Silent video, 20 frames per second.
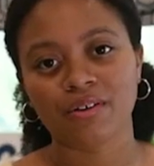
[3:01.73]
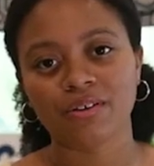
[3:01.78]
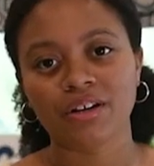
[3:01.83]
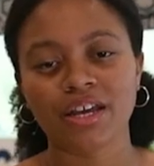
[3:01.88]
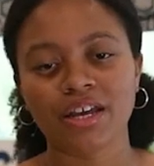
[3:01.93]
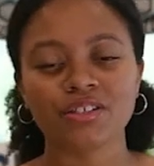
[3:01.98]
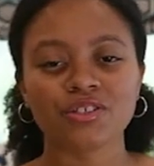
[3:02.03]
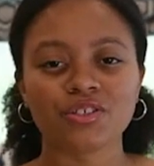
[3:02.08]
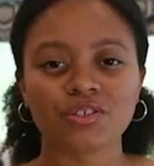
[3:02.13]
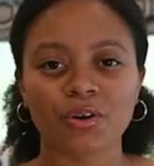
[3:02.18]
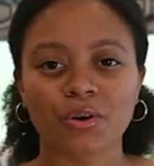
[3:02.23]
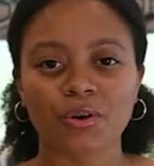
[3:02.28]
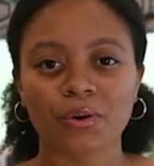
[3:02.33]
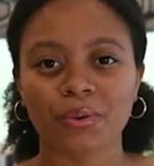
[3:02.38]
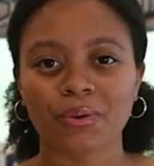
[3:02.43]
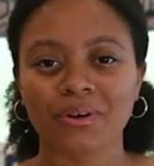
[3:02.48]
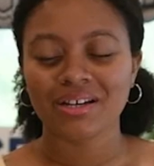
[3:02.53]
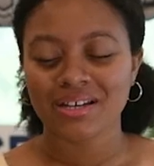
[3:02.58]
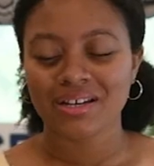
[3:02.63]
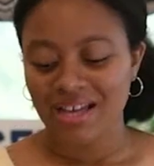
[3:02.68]
And so
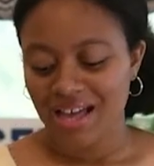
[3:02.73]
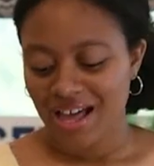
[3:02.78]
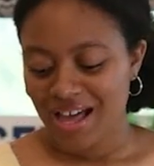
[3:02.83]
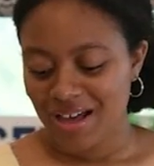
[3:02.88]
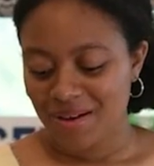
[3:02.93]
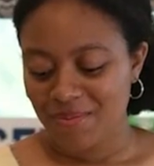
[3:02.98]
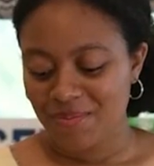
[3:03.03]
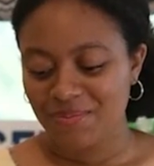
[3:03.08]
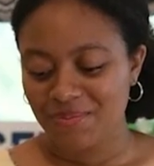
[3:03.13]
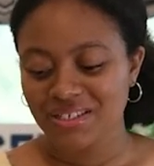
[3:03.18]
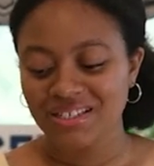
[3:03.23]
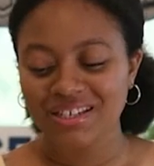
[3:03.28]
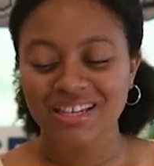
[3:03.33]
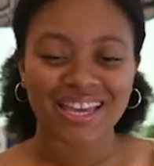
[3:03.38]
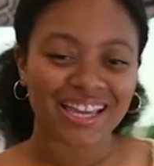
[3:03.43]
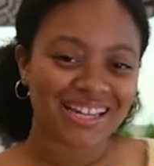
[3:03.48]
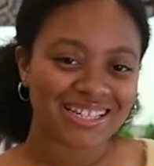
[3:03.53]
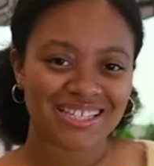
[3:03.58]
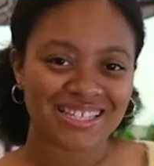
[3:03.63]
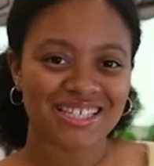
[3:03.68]
to get
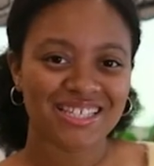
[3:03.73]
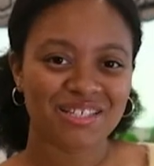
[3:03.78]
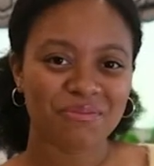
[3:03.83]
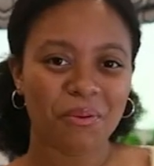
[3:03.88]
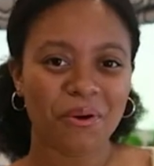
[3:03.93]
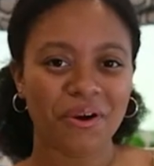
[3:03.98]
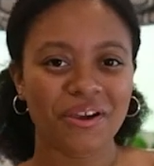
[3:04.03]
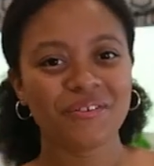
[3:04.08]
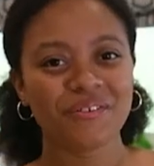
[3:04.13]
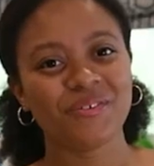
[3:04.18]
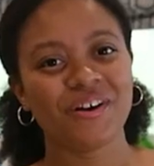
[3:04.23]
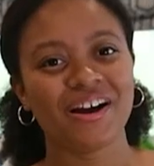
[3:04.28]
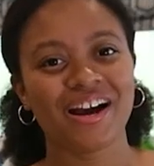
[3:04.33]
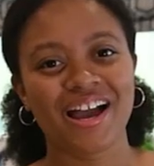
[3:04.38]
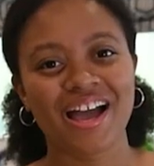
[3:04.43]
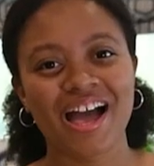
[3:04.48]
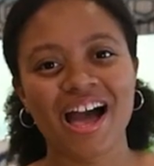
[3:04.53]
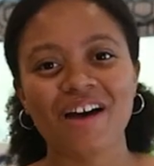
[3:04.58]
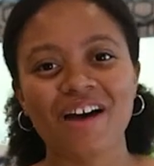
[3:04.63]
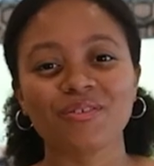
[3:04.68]
to this point where I
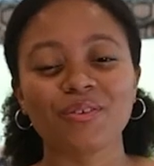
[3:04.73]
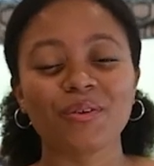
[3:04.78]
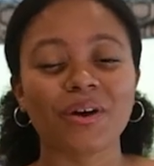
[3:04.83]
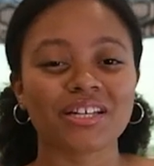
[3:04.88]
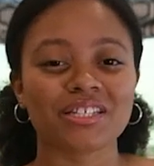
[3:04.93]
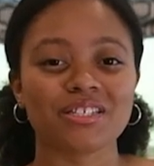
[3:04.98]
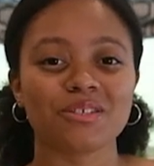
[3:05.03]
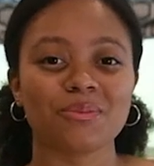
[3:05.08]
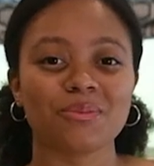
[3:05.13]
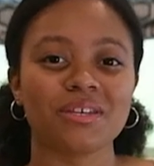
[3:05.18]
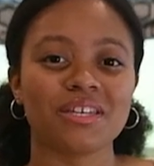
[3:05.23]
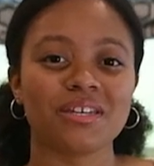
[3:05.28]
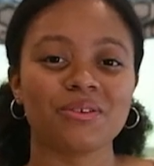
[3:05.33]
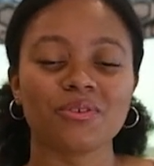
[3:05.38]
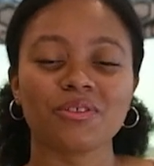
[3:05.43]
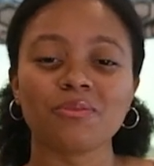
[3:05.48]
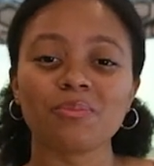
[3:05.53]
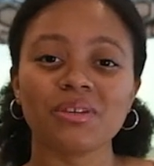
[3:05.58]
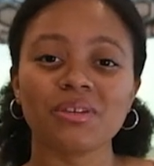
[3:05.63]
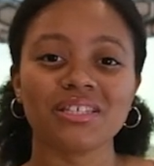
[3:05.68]
have a recipe with
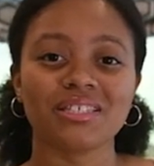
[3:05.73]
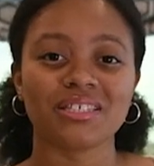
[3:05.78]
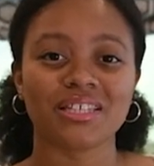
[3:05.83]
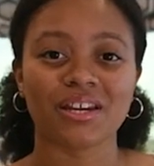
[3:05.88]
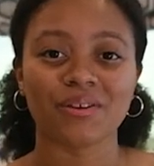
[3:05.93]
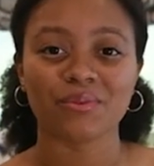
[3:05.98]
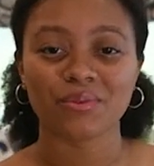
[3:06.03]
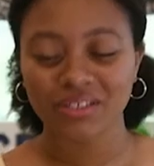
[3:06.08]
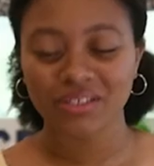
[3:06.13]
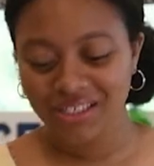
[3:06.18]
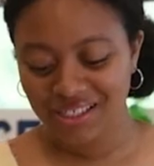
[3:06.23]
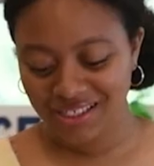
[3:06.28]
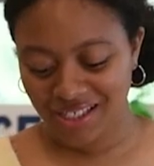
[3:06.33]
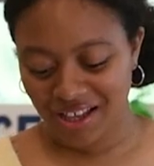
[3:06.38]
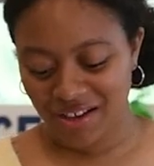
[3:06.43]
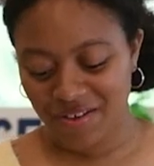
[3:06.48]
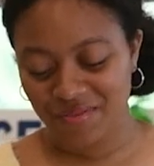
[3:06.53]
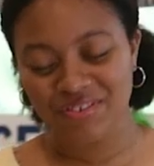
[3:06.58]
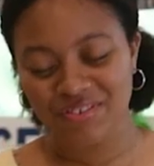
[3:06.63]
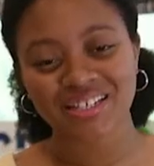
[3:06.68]
beets that I really
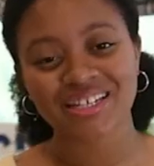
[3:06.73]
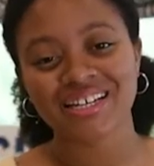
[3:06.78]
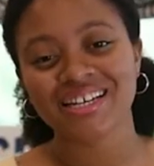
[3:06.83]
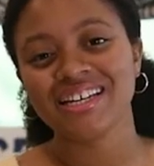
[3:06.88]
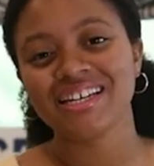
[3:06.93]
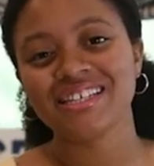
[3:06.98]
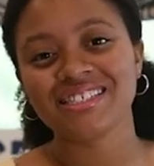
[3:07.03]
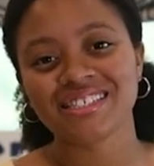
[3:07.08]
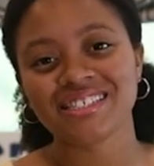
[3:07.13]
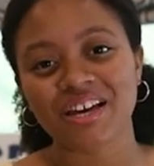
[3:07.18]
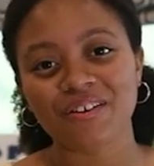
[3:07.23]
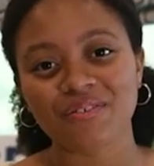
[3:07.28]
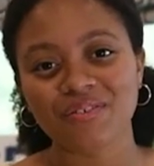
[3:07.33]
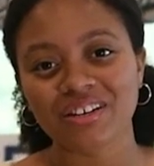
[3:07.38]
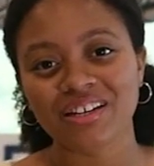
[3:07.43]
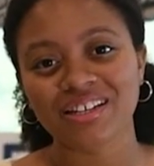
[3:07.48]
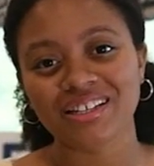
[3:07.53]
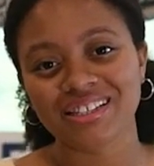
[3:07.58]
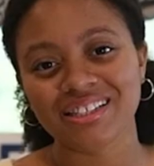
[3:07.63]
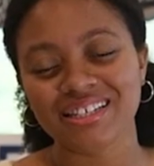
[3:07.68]
love is
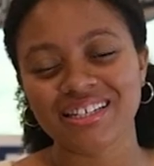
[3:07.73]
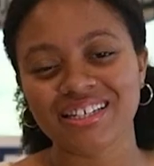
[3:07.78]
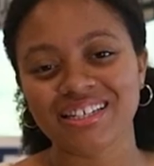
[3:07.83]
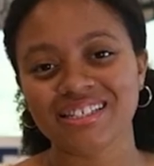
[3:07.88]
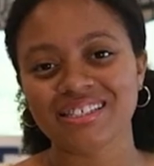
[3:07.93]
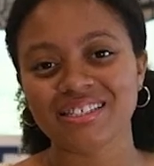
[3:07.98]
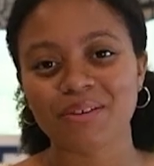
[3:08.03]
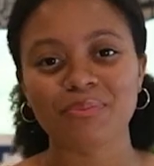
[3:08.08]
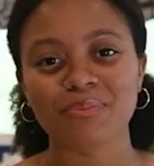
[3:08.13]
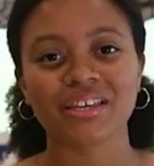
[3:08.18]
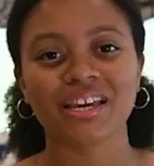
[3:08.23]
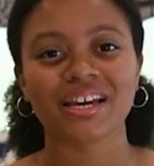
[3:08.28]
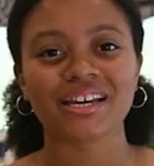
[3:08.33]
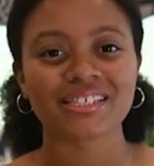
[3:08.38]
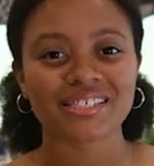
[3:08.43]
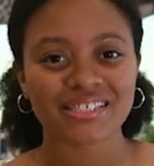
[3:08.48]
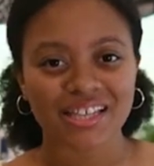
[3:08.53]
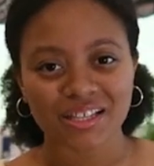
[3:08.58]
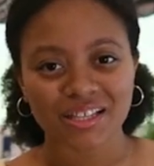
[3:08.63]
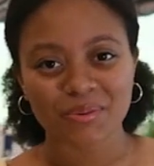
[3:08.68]
definitely something I
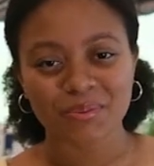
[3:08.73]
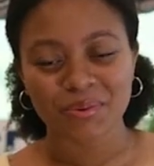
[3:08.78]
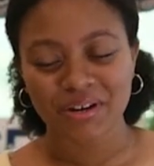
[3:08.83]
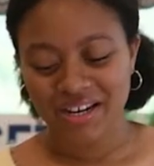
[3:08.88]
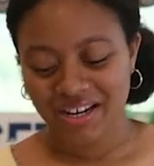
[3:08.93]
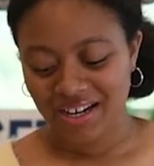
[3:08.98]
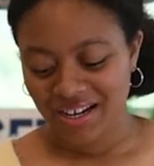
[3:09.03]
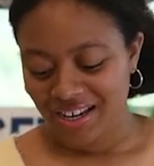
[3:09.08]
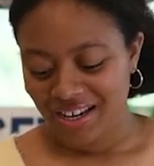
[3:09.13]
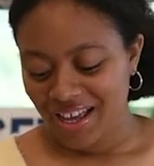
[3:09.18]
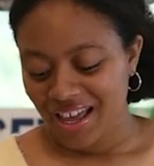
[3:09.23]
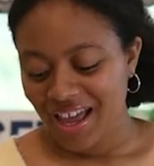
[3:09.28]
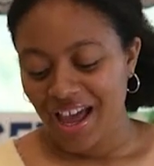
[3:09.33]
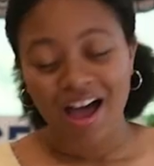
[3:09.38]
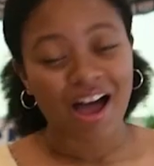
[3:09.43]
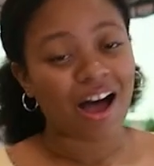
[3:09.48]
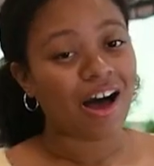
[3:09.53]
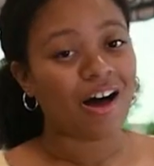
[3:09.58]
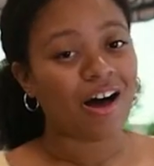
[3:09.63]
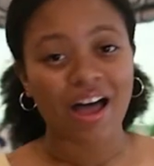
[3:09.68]
celebrate
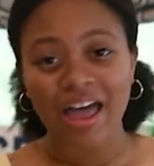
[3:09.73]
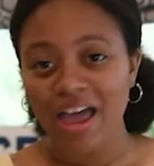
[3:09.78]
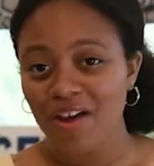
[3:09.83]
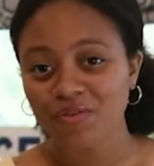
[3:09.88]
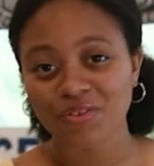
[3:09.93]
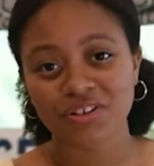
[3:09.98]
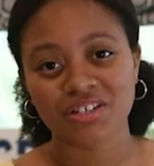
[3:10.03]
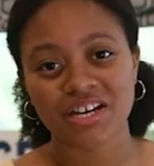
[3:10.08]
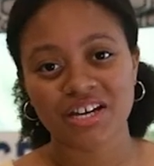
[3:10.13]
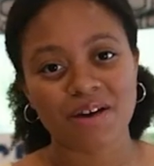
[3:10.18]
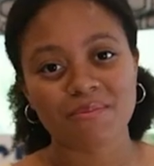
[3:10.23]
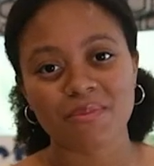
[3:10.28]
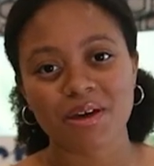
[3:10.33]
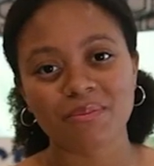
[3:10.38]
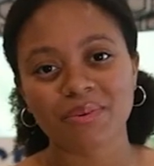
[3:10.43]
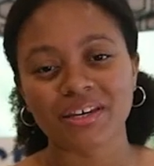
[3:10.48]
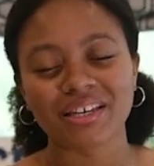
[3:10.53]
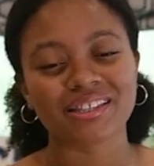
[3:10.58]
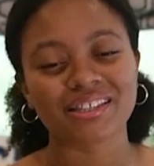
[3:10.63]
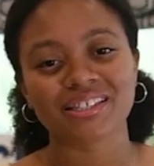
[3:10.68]
every time I
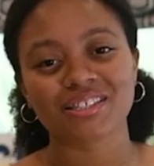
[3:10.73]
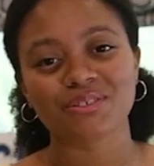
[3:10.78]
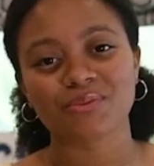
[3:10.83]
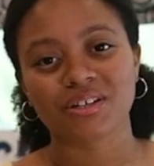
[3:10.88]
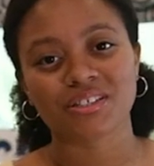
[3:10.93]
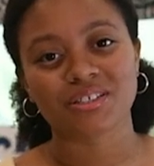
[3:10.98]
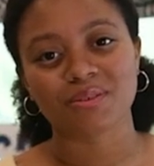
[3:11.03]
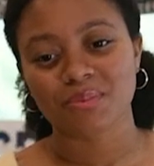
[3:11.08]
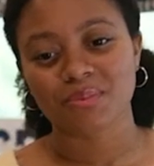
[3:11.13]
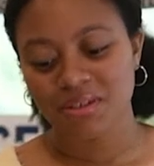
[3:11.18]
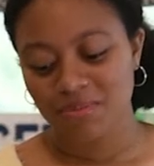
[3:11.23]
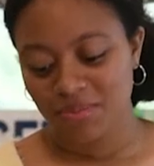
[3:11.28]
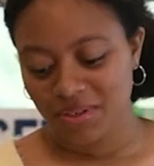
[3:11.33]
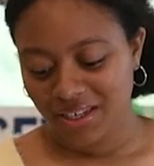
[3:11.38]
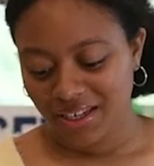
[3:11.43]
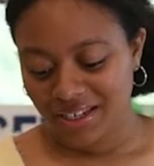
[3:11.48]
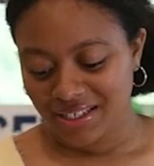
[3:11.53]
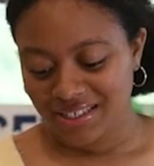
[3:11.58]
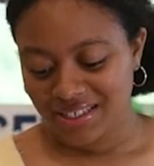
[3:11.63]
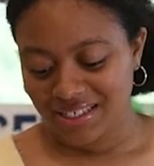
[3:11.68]
make this recipe,
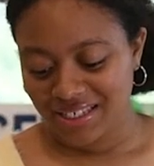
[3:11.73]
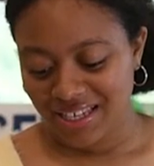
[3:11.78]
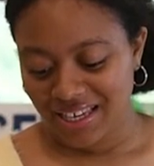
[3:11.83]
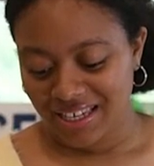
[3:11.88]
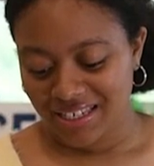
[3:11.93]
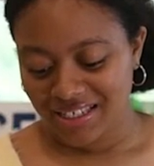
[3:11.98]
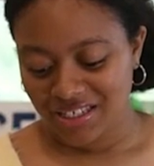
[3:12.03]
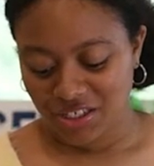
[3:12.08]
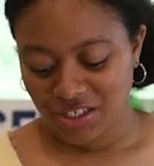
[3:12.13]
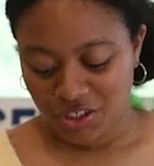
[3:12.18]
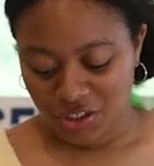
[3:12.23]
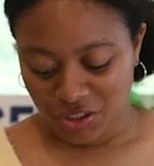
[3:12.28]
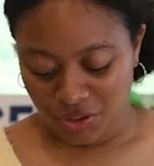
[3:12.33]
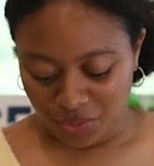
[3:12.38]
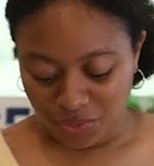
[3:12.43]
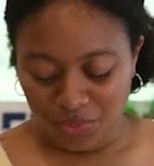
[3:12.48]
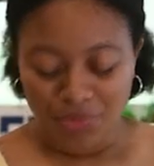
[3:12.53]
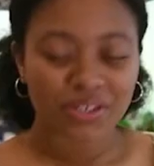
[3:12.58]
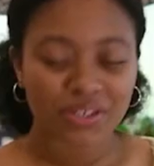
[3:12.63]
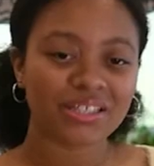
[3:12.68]
because it's just
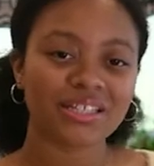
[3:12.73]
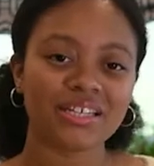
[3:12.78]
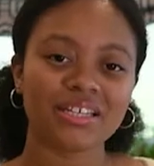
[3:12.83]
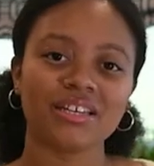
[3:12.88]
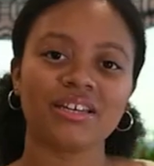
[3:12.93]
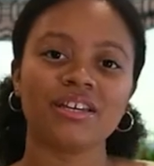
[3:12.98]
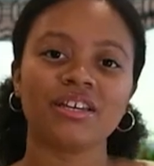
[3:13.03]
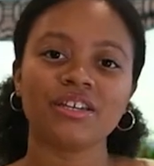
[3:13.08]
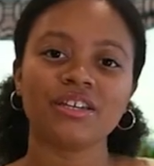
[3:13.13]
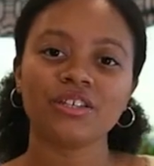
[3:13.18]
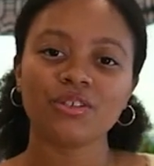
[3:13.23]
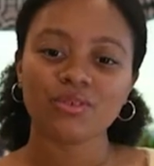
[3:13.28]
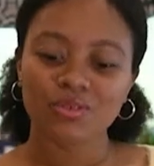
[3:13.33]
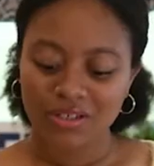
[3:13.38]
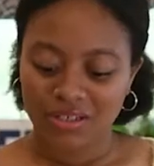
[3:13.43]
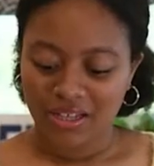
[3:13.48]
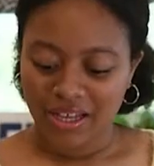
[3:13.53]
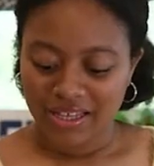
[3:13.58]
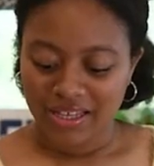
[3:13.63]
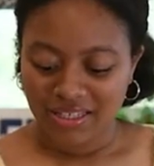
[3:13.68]
really
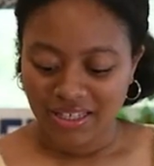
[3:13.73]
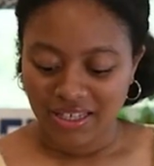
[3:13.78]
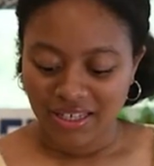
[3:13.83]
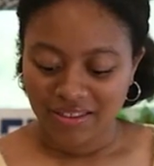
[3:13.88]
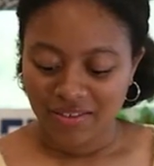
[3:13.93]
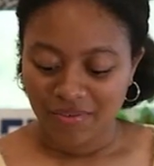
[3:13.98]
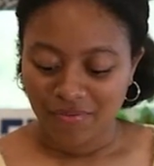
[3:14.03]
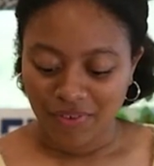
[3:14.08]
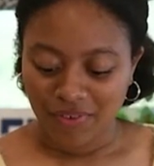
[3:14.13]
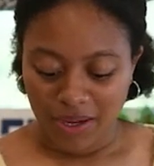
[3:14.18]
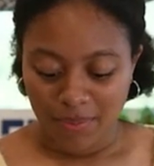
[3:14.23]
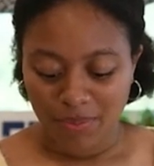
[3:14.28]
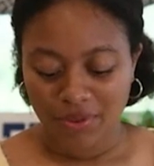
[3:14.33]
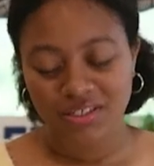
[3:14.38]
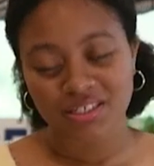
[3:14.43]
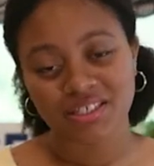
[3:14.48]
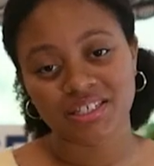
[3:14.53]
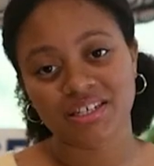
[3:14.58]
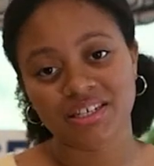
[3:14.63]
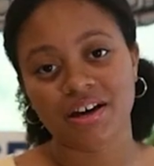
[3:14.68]
utilizing the
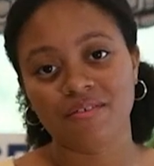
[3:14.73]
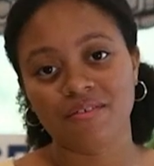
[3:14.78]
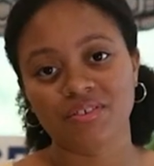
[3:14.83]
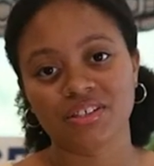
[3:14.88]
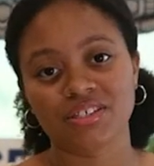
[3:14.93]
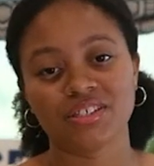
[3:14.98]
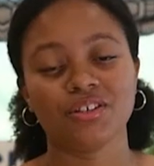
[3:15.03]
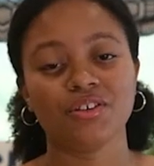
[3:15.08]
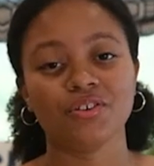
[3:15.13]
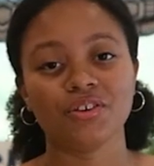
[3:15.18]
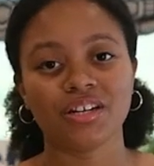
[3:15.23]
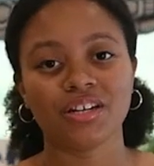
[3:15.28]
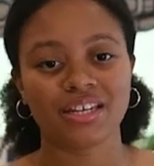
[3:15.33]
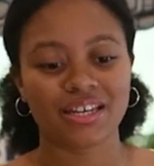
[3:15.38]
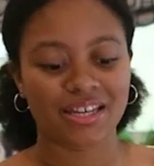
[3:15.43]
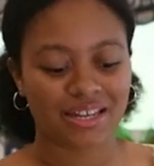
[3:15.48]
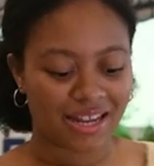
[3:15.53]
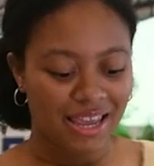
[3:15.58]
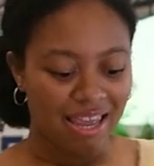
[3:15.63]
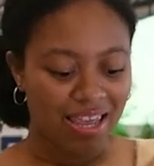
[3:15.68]
vibrancy of this
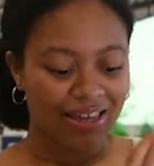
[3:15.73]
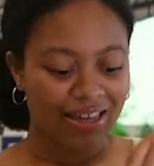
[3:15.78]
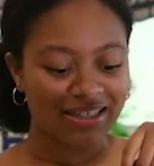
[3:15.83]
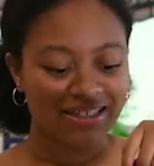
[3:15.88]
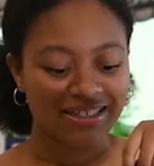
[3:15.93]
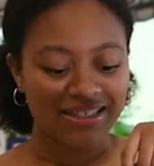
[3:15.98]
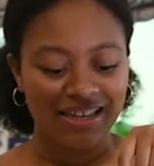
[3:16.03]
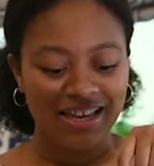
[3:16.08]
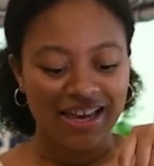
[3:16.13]
ingredient. And